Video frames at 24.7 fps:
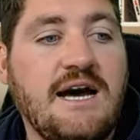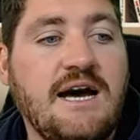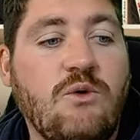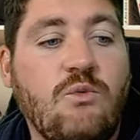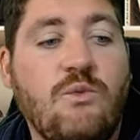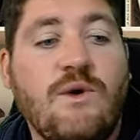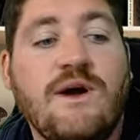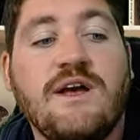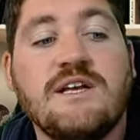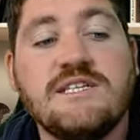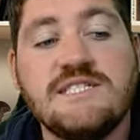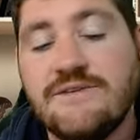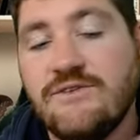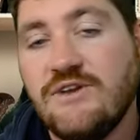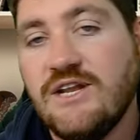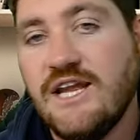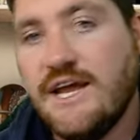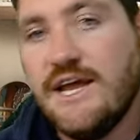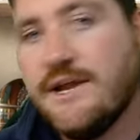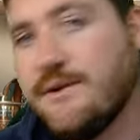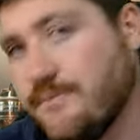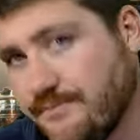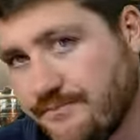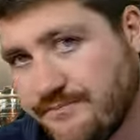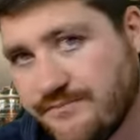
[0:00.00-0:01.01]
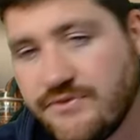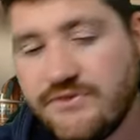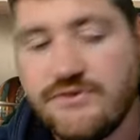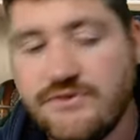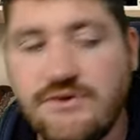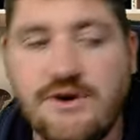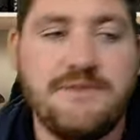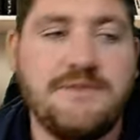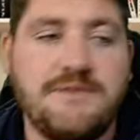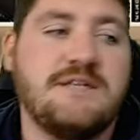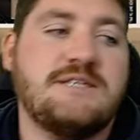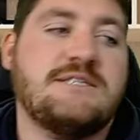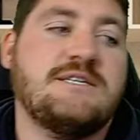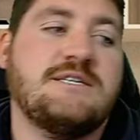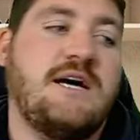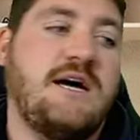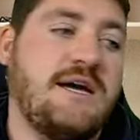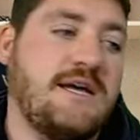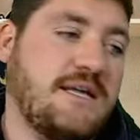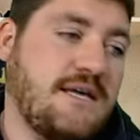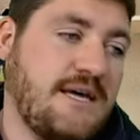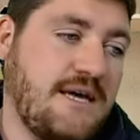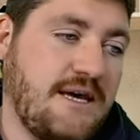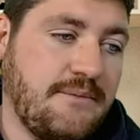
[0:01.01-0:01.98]
Wales never led throughout the
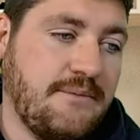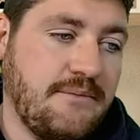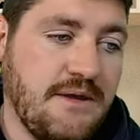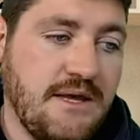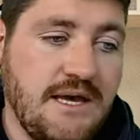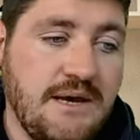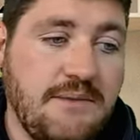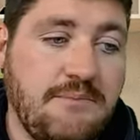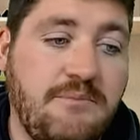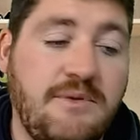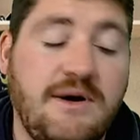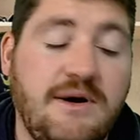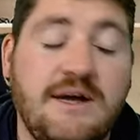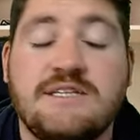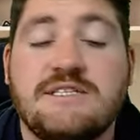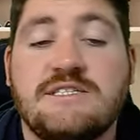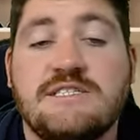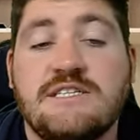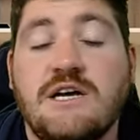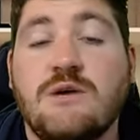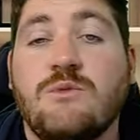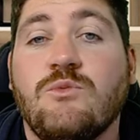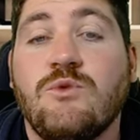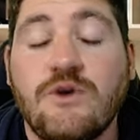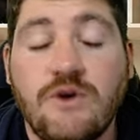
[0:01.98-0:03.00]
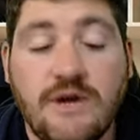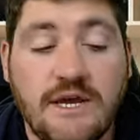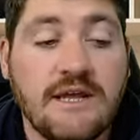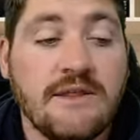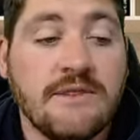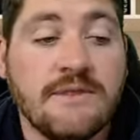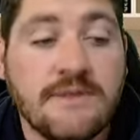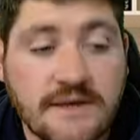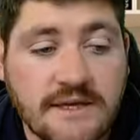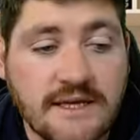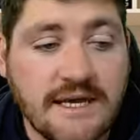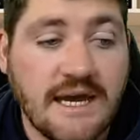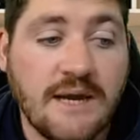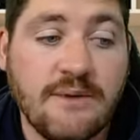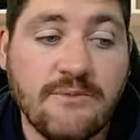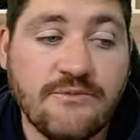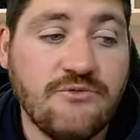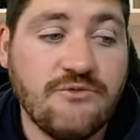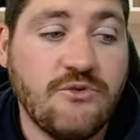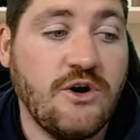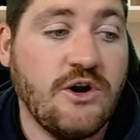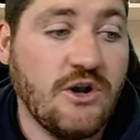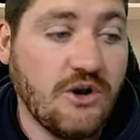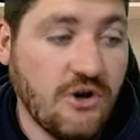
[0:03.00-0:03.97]
entire game, but were in the game
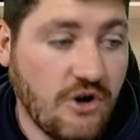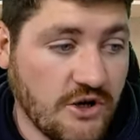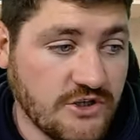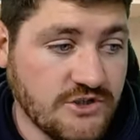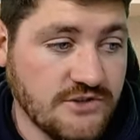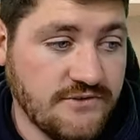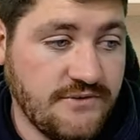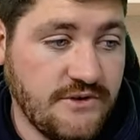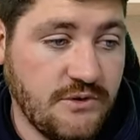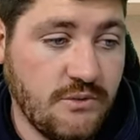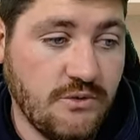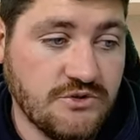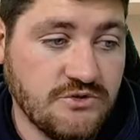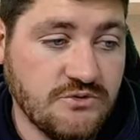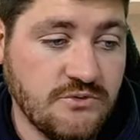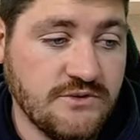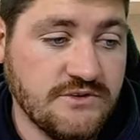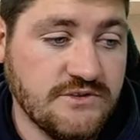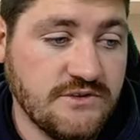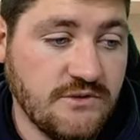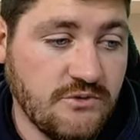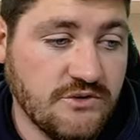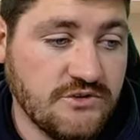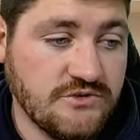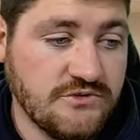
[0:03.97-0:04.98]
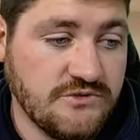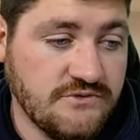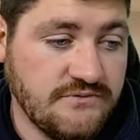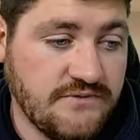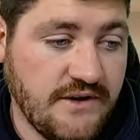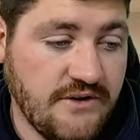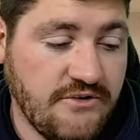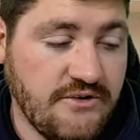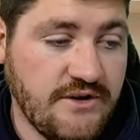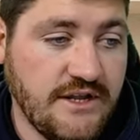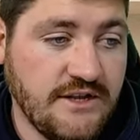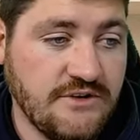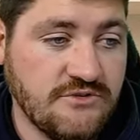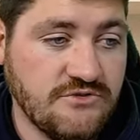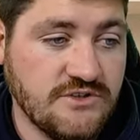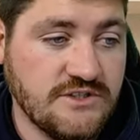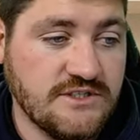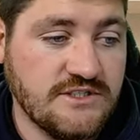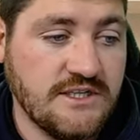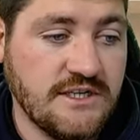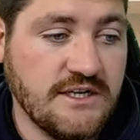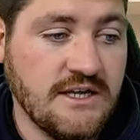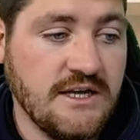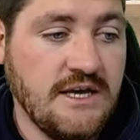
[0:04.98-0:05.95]
for a lot of it, which was very
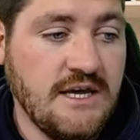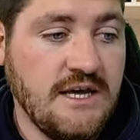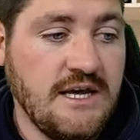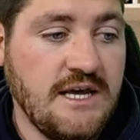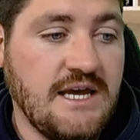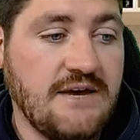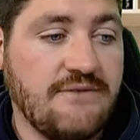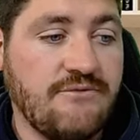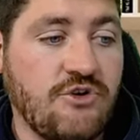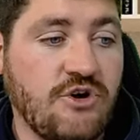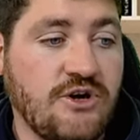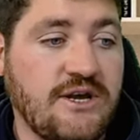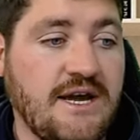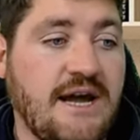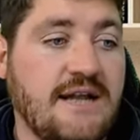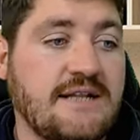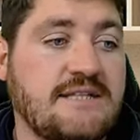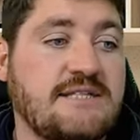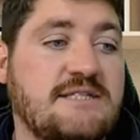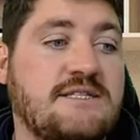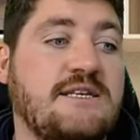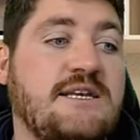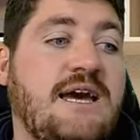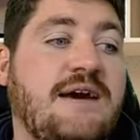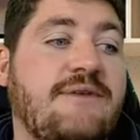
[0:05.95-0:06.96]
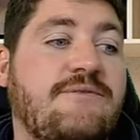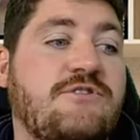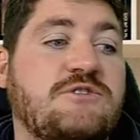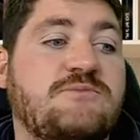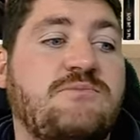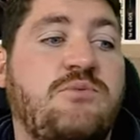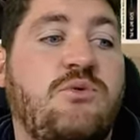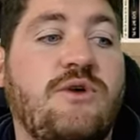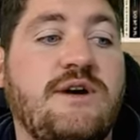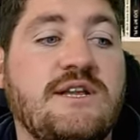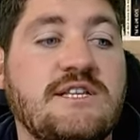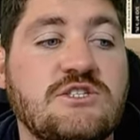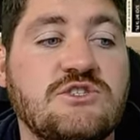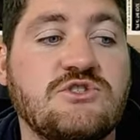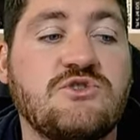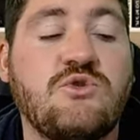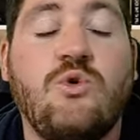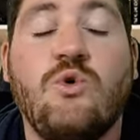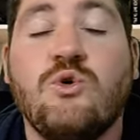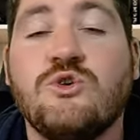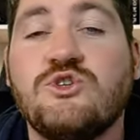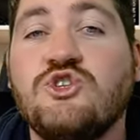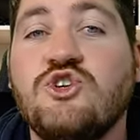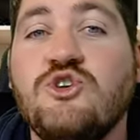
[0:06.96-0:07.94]
interesting. If we look at the average points
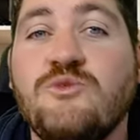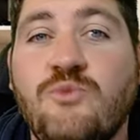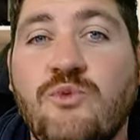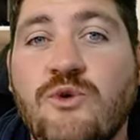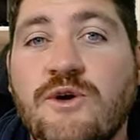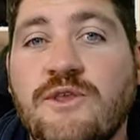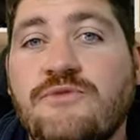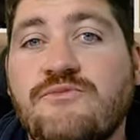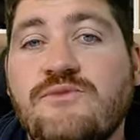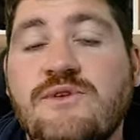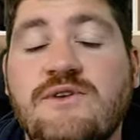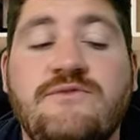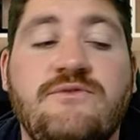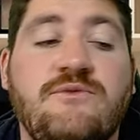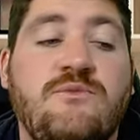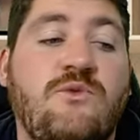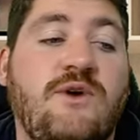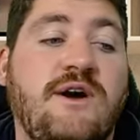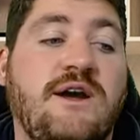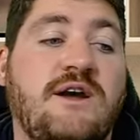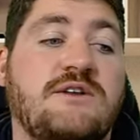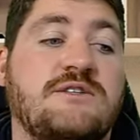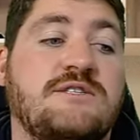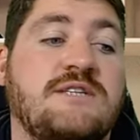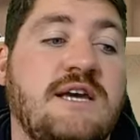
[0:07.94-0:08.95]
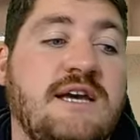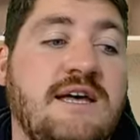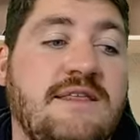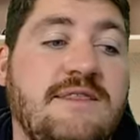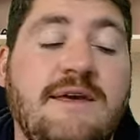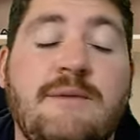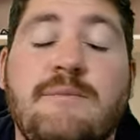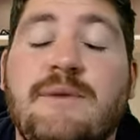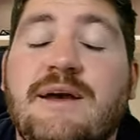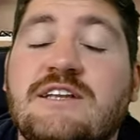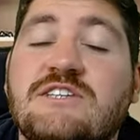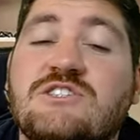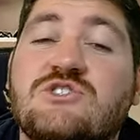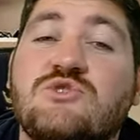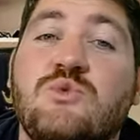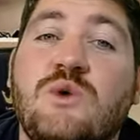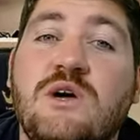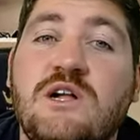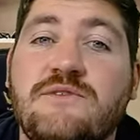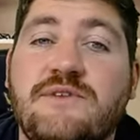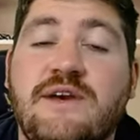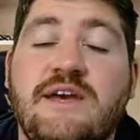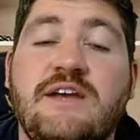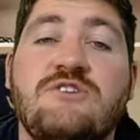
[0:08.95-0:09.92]
score, 2.3 from Wales, they managed
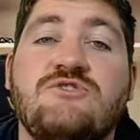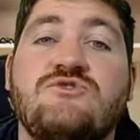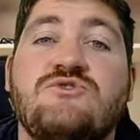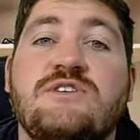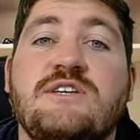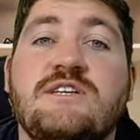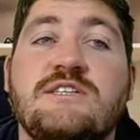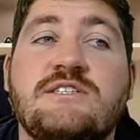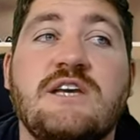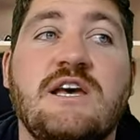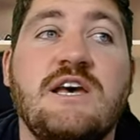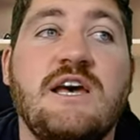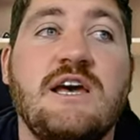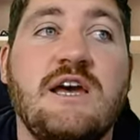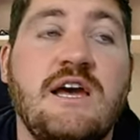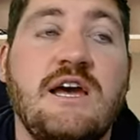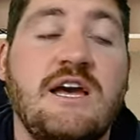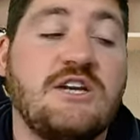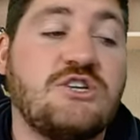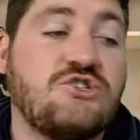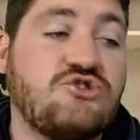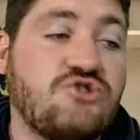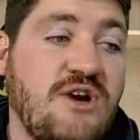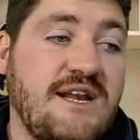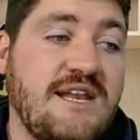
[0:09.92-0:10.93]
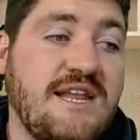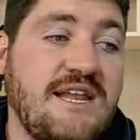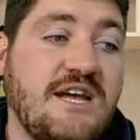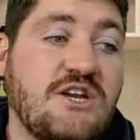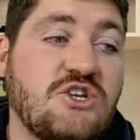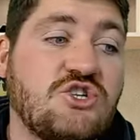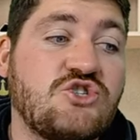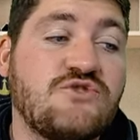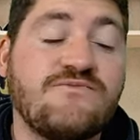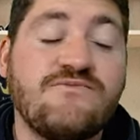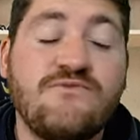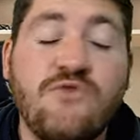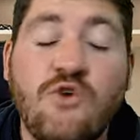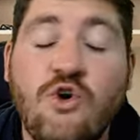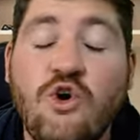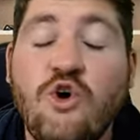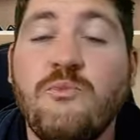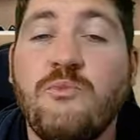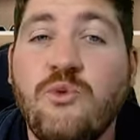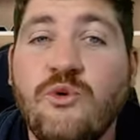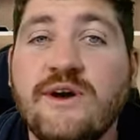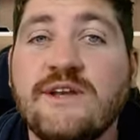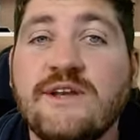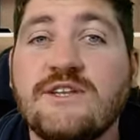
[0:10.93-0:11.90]
12 entries. Australia,
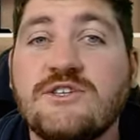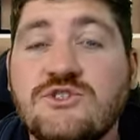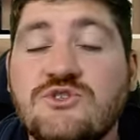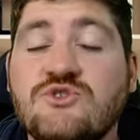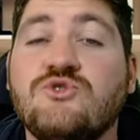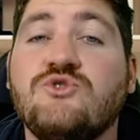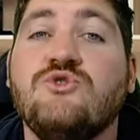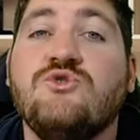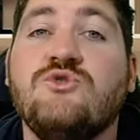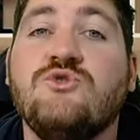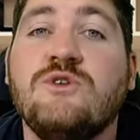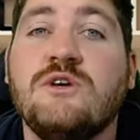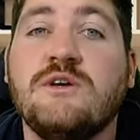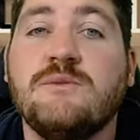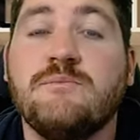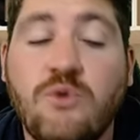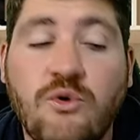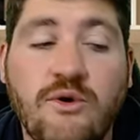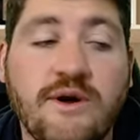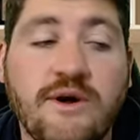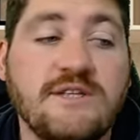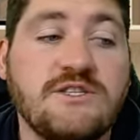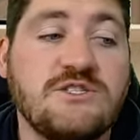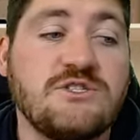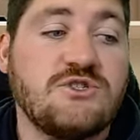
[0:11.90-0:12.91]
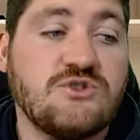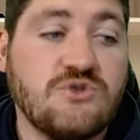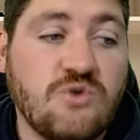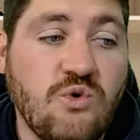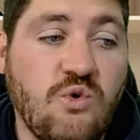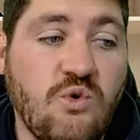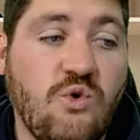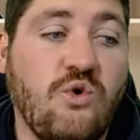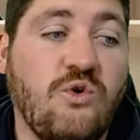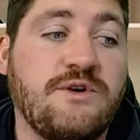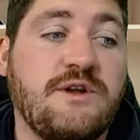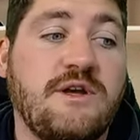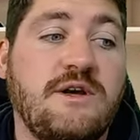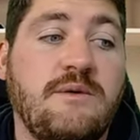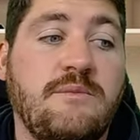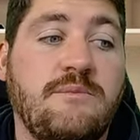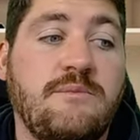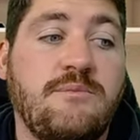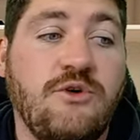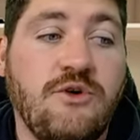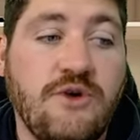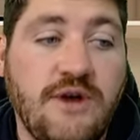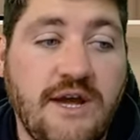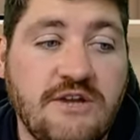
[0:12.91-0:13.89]
4.2 points scored
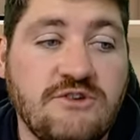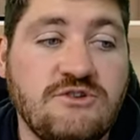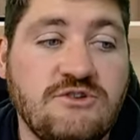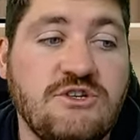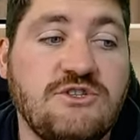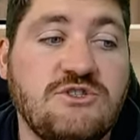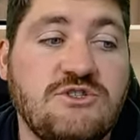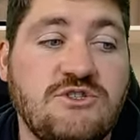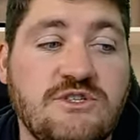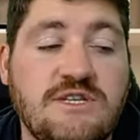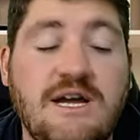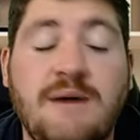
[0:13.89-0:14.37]
per entry.